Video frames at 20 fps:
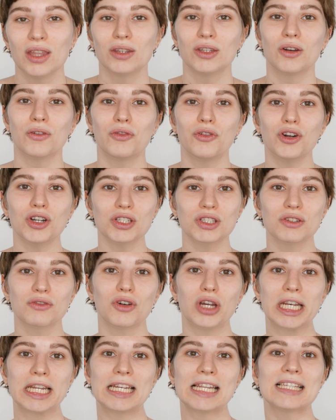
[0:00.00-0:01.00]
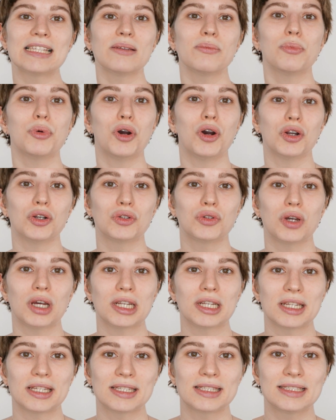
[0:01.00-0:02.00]
Now, first of all, it is important to
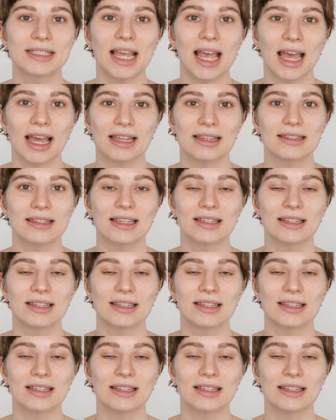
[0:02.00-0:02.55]
understand